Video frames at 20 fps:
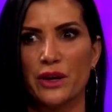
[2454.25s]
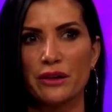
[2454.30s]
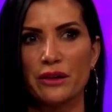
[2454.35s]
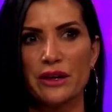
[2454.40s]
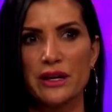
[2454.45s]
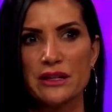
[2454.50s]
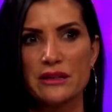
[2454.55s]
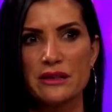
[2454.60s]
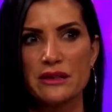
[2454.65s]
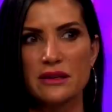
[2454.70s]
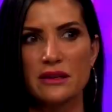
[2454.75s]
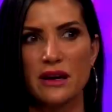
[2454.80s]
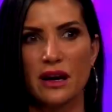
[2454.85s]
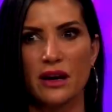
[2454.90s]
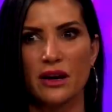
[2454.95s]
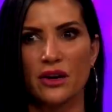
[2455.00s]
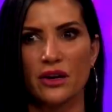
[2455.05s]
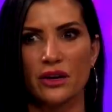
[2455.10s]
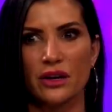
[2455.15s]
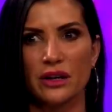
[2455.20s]
there isn't
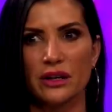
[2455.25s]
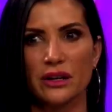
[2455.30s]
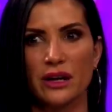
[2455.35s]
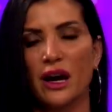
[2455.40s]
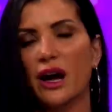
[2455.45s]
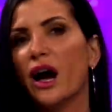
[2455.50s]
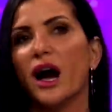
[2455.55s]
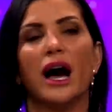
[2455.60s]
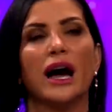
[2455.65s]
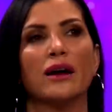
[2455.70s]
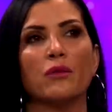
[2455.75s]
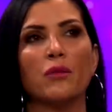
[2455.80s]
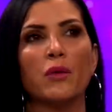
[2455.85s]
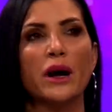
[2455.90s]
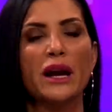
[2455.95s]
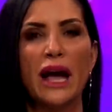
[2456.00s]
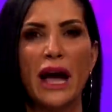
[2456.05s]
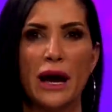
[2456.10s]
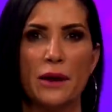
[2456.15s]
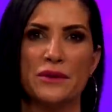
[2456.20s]
a good,
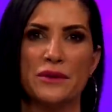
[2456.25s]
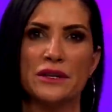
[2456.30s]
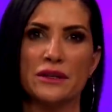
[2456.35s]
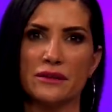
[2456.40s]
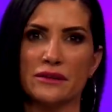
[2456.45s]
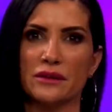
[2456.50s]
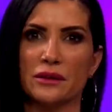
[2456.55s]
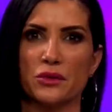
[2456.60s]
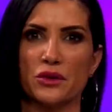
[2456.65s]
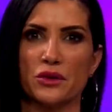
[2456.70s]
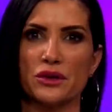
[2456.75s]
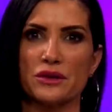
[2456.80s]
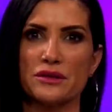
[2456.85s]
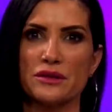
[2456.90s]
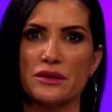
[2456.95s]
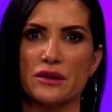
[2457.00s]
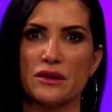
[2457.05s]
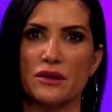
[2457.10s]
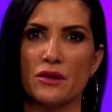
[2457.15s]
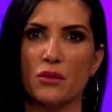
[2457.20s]
what happened to the
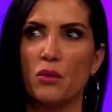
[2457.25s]
liberals?